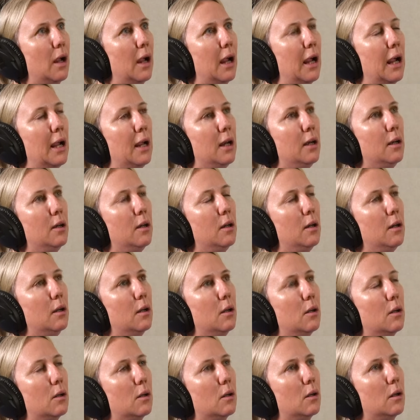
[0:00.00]
In
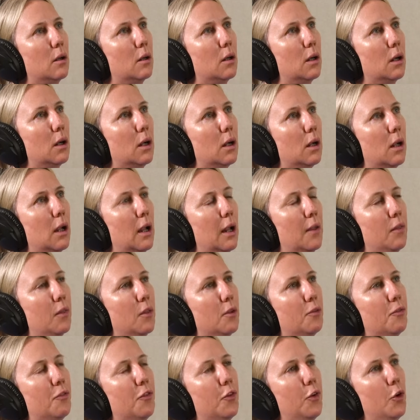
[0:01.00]

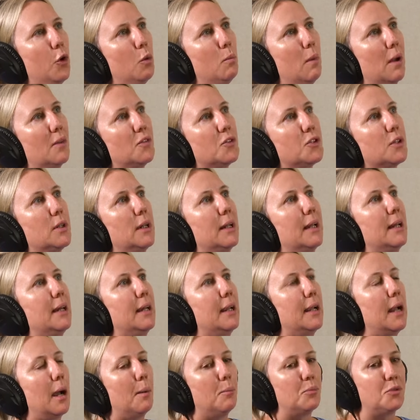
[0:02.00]
the few months
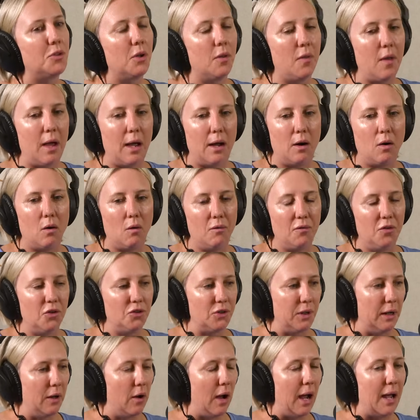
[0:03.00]
leading up to that,
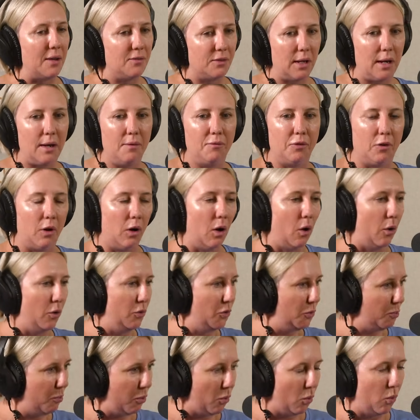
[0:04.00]
obviously I had to have
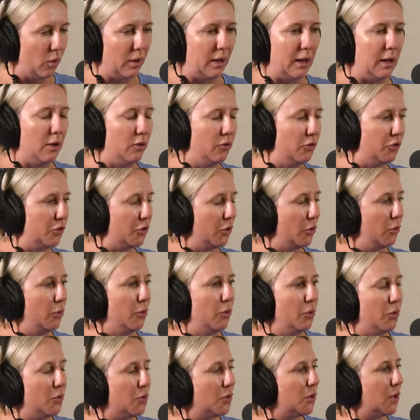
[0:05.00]
clothes brought in,
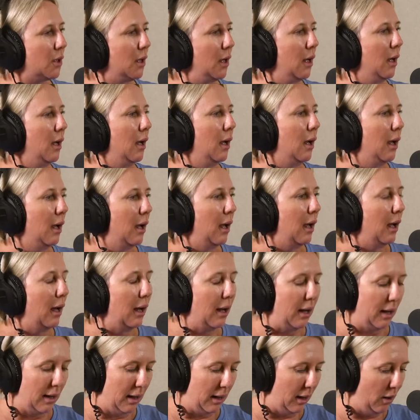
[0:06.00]
shoes,
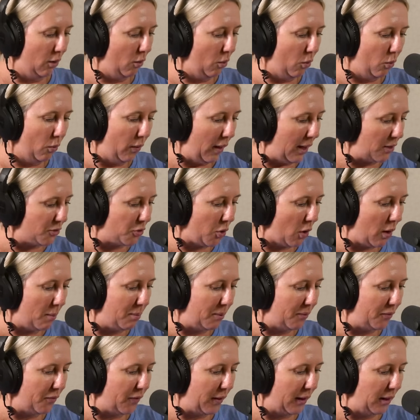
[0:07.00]
all that
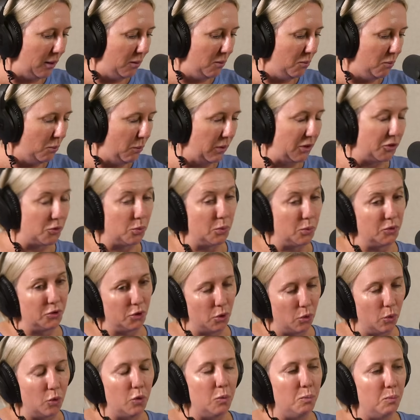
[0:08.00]
type of thing, which was
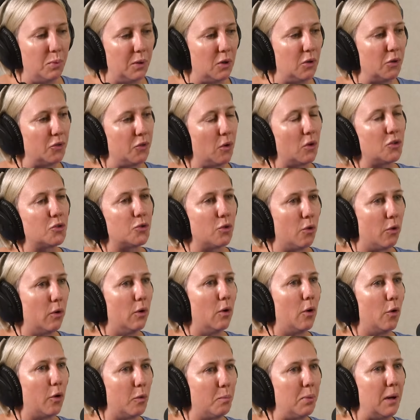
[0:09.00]
good because I saw a
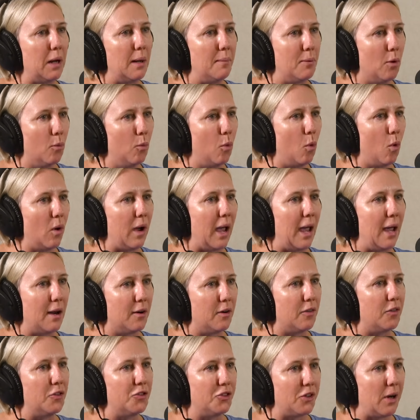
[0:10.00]
lot of people walk out
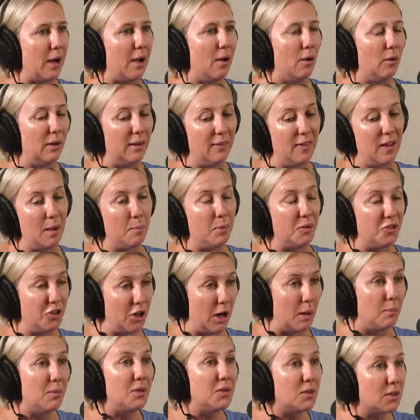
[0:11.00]
of the jail in their
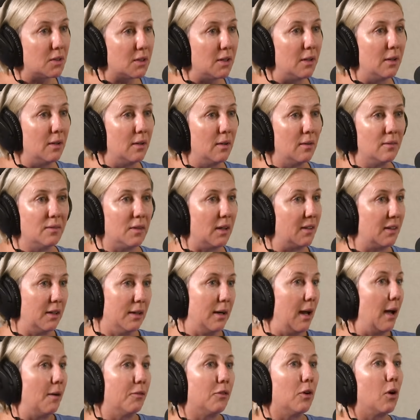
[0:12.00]
pyjamas. They
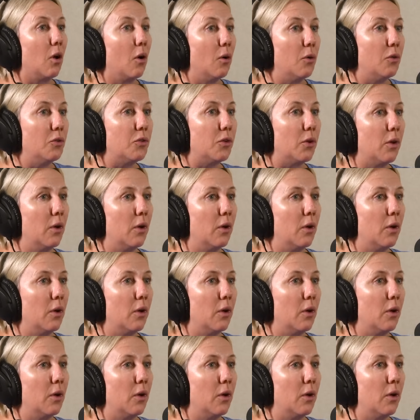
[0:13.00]
didn't have clothes.